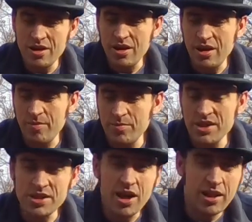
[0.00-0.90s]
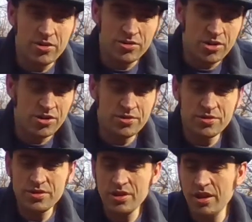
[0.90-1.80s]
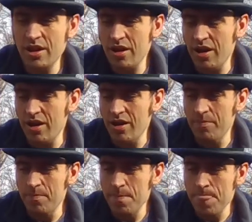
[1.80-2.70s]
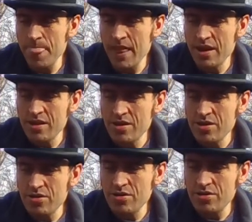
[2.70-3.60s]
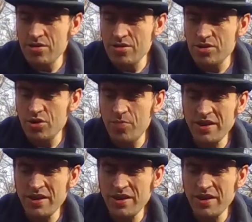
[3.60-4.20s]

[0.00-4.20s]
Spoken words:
to Tyler Durden, to